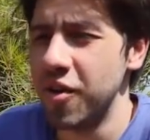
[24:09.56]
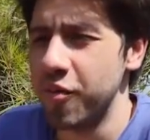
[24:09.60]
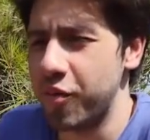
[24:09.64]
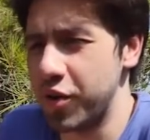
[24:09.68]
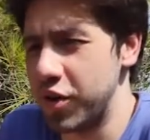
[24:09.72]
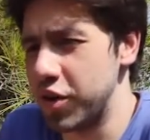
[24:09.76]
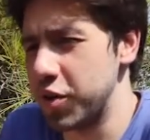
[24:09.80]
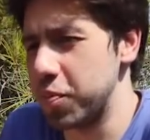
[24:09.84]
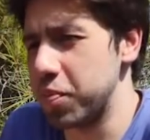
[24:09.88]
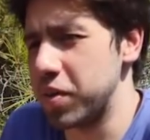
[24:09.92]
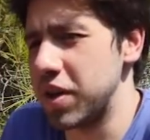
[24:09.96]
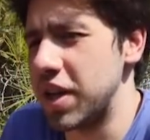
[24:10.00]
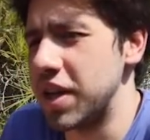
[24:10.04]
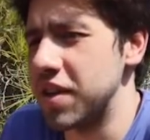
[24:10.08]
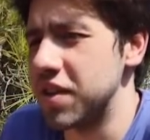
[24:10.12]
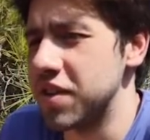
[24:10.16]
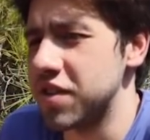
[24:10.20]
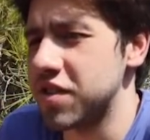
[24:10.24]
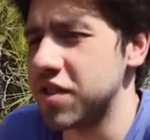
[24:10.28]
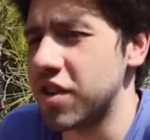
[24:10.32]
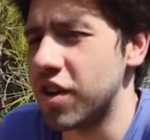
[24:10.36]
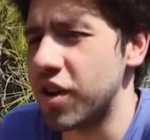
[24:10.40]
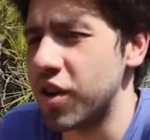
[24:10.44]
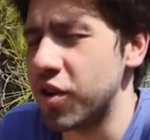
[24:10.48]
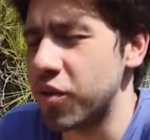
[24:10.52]
for you to play this
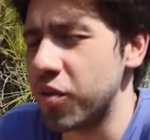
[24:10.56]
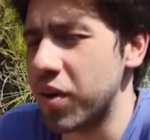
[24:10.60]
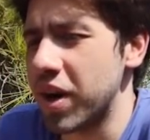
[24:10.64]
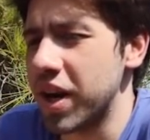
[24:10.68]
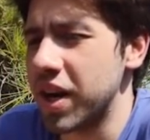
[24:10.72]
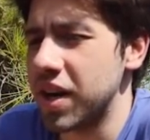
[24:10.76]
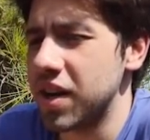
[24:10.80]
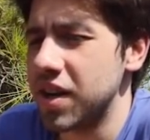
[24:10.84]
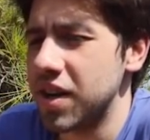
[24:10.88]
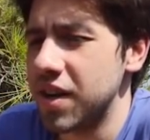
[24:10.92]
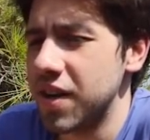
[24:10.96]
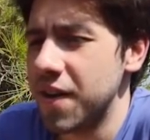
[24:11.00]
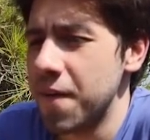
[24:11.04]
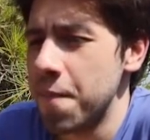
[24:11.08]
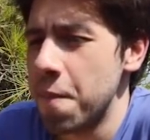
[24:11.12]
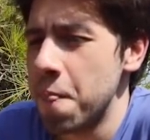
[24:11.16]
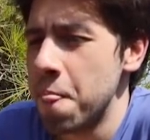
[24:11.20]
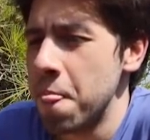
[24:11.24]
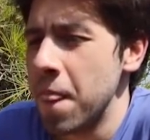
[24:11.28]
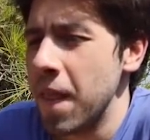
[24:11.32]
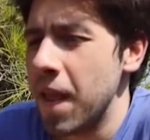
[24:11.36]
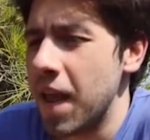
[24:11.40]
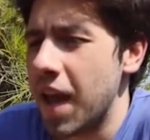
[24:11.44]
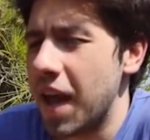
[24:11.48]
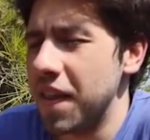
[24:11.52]
card, right?
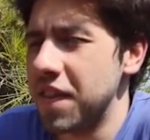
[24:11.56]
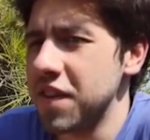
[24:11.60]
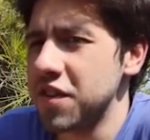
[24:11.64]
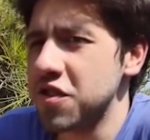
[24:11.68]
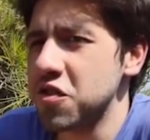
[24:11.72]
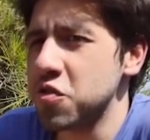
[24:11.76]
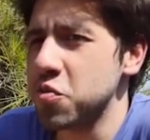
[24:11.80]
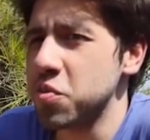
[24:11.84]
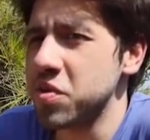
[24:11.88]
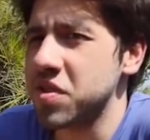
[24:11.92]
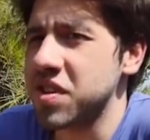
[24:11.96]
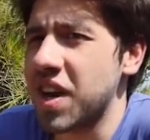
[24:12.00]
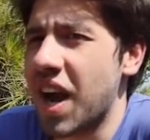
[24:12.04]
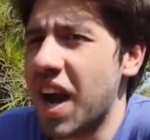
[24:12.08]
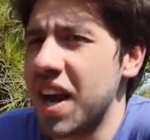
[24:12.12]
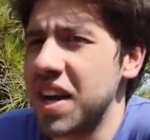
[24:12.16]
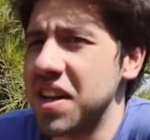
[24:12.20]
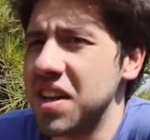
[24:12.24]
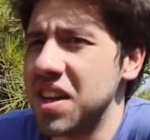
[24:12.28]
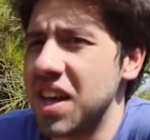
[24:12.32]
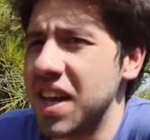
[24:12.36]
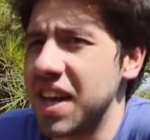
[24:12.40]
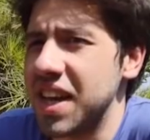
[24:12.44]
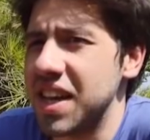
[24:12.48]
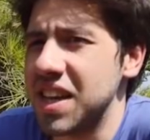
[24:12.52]
And this is what's kind of
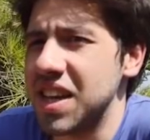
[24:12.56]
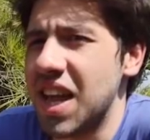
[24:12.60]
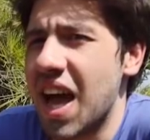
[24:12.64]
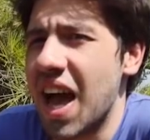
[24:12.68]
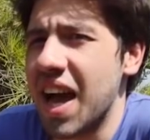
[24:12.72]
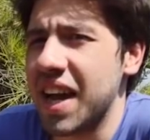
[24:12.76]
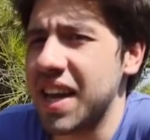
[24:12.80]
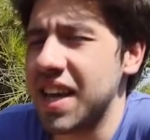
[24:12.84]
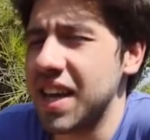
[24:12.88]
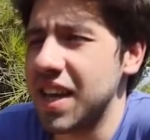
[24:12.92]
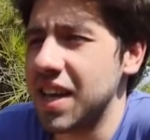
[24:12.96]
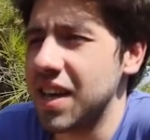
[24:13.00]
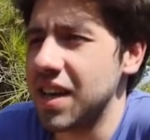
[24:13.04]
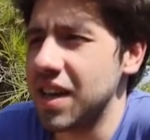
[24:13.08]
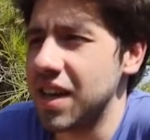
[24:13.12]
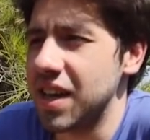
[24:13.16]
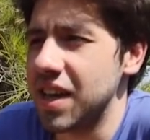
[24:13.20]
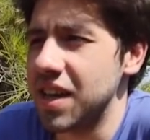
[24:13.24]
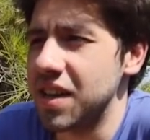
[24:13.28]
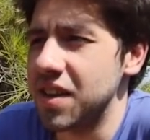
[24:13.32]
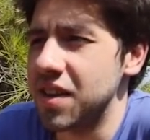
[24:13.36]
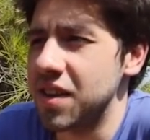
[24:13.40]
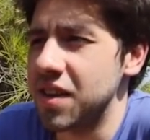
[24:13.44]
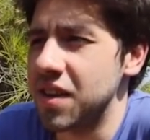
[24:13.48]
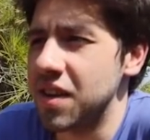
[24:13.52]
like lacking
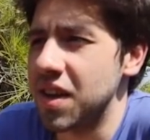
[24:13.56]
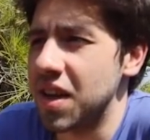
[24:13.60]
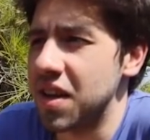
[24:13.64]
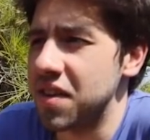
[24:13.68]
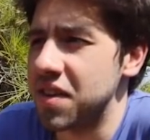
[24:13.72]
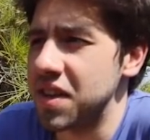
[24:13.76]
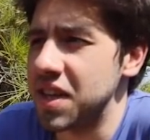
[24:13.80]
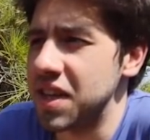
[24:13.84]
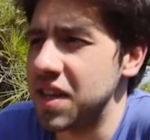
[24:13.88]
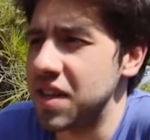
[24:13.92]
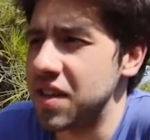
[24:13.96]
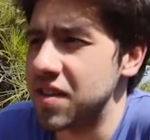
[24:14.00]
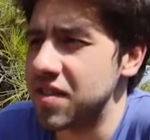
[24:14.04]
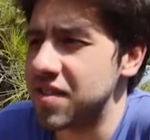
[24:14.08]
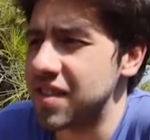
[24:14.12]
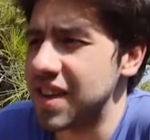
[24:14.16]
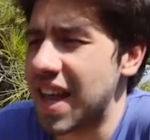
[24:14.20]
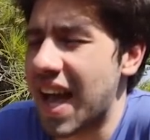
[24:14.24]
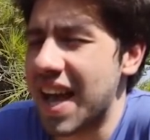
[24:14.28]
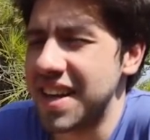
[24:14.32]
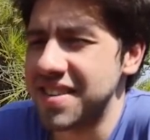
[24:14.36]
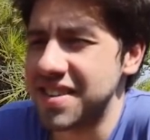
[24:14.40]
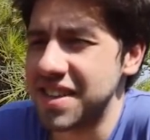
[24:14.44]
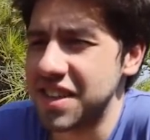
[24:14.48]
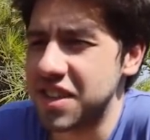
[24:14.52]
in these
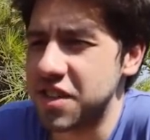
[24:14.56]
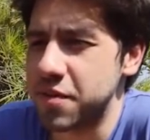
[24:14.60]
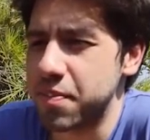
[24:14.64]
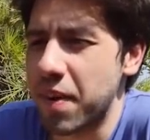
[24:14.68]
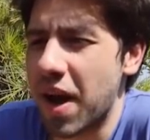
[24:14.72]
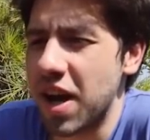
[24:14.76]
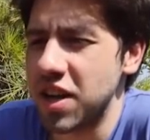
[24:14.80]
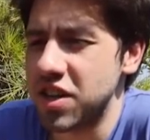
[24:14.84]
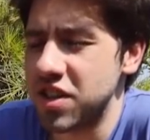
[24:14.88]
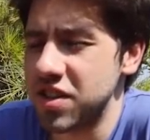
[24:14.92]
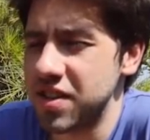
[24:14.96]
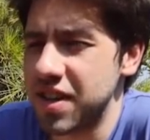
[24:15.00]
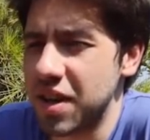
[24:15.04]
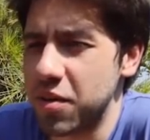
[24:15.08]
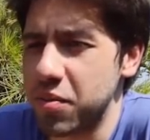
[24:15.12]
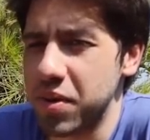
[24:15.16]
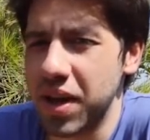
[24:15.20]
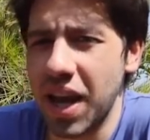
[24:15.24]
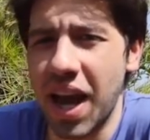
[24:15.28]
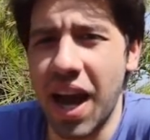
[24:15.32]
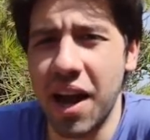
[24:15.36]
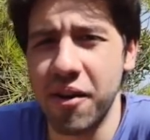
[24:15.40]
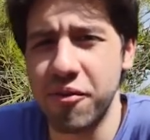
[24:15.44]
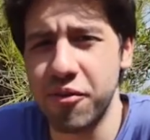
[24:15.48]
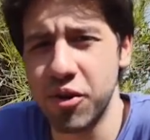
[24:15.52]
last expansion that we
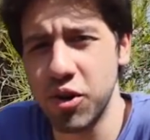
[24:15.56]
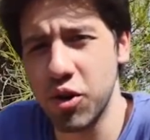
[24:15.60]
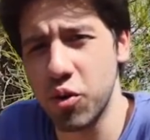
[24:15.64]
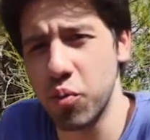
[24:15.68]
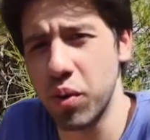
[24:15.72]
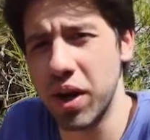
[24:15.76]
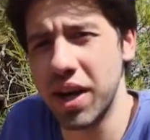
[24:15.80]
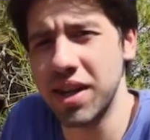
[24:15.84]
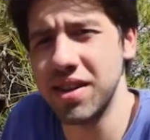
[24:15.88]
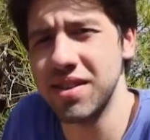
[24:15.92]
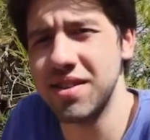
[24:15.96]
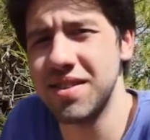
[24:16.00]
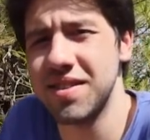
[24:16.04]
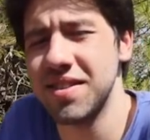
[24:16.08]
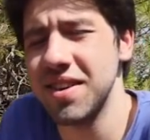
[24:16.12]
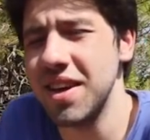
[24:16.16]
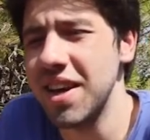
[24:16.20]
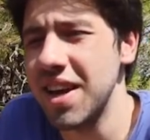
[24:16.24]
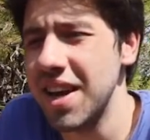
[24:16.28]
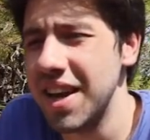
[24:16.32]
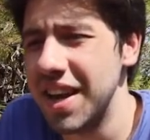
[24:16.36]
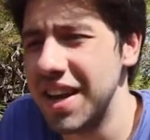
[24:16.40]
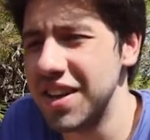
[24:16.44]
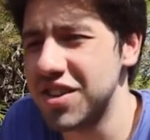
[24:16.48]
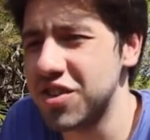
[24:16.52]
had for Gwent,
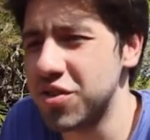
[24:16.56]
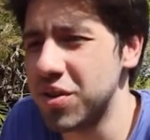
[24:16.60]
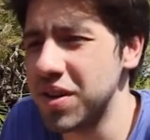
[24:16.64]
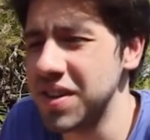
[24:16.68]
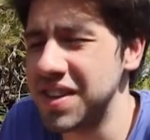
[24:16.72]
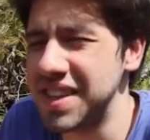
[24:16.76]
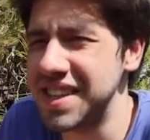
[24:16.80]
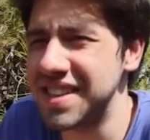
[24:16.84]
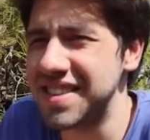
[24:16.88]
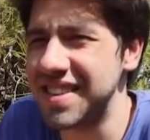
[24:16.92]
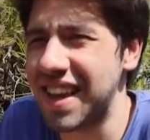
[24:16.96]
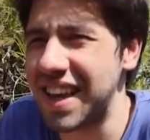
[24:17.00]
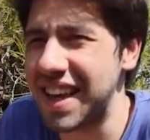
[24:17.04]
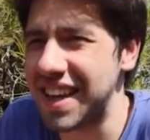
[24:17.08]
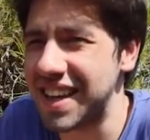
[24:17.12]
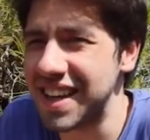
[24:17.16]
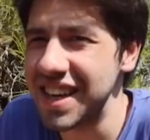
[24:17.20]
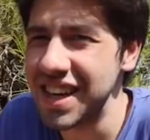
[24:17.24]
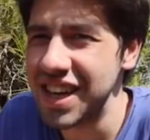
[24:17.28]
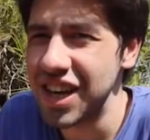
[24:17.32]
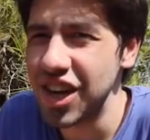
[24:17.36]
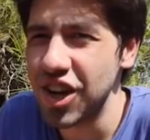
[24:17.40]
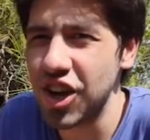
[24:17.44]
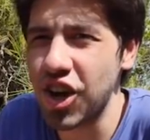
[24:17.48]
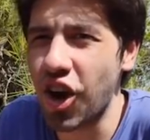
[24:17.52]
is sort of these like
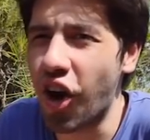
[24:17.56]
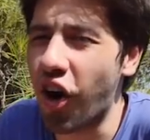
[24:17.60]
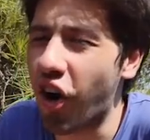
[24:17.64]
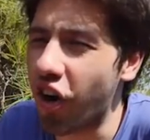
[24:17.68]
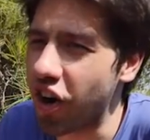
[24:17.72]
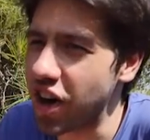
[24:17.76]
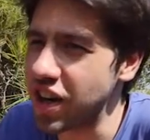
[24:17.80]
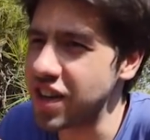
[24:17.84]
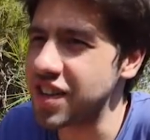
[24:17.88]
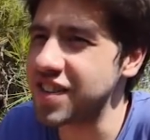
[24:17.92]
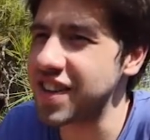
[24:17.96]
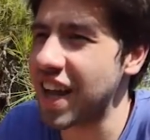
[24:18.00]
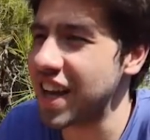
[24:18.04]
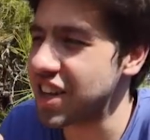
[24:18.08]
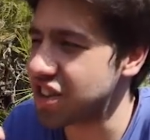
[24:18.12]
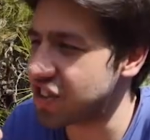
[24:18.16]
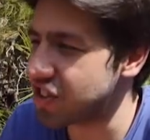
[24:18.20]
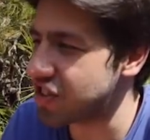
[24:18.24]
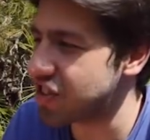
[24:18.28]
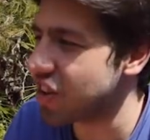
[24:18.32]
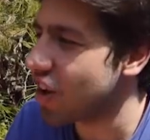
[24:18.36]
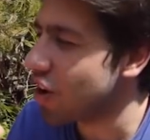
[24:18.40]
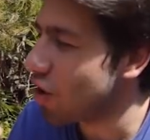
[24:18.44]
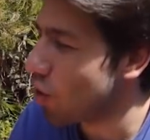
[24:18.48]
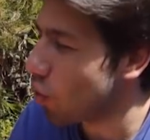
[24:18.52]
cards that
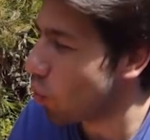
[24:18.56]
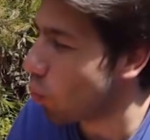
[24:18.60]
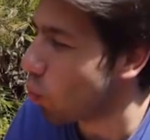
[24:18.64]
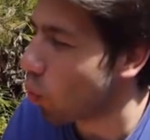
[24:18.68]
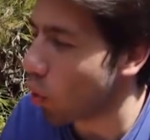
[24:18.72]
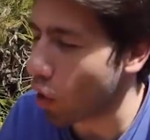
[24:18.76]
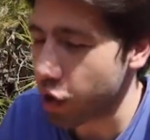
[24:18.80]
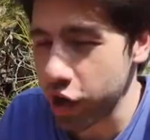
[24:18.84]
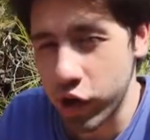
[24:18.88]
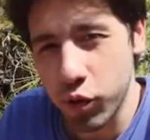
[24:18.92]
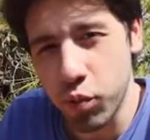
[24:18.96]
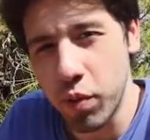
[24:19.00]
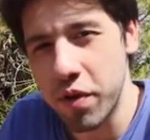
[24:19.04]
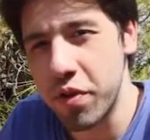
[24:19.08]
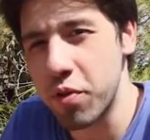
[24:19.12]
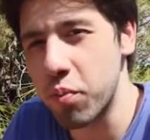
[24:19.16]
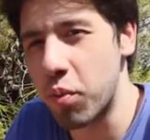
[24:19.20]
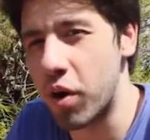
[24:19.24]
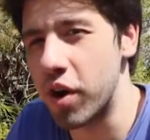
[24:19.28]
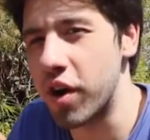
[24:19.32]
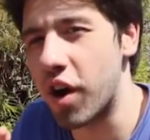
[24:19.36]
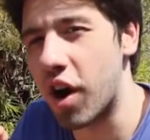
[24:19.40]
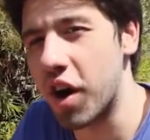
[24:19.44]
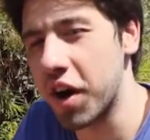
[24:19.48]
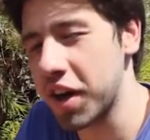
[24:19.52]
just work with
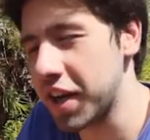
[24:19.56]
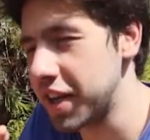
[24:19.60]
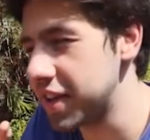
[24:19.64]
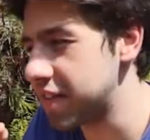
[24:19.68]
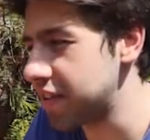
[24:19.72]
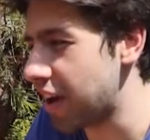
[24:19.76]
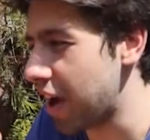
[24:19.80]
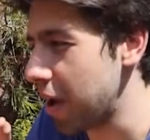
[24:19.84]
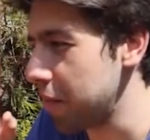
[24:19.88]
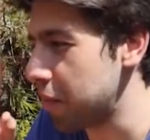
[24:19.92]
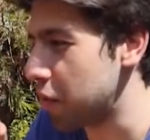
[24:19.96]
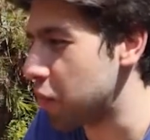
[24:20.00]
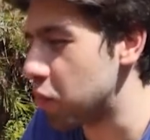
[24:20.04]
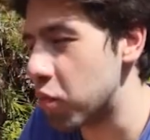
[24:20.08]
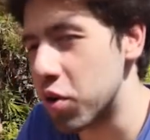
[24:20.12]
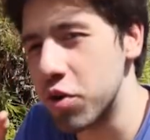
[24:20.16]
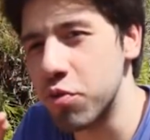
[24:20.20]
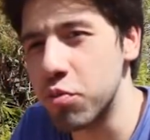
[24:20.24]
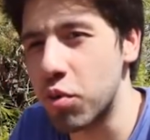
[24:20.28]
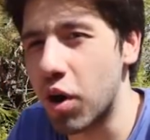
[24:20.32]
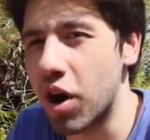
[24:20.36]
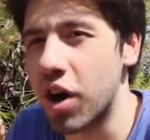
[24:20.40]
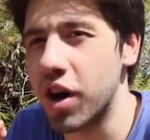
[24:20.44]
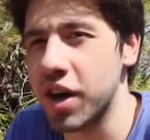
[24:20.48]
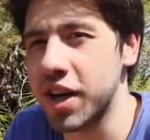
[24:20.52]
one archetype and one
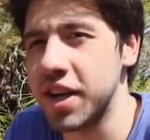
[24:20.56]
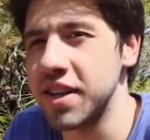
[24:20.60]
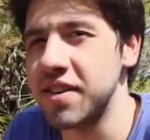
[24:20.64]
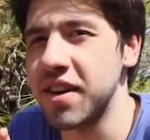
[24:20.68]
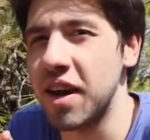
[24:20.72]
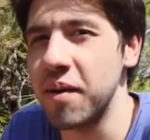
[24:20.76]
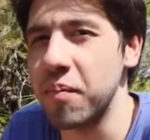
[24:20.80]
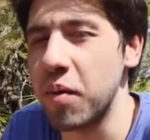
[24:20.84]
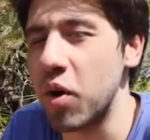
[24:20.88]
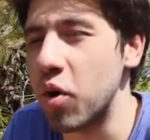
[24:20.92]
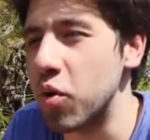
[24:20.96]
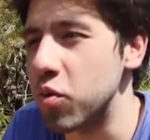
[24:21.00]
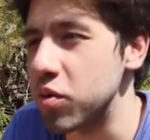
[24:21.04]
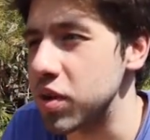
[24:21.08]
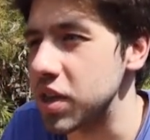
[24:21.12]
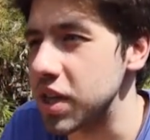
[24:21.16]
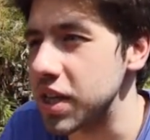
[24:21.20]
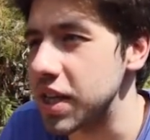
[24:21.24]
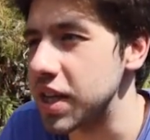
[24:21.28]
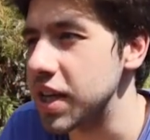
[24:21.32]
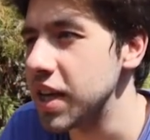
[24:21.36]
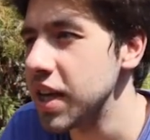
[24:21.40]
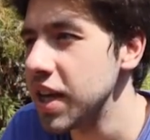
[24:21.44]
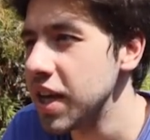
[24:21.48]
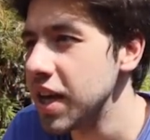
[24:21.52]
archetype
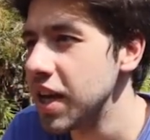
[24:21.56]
only.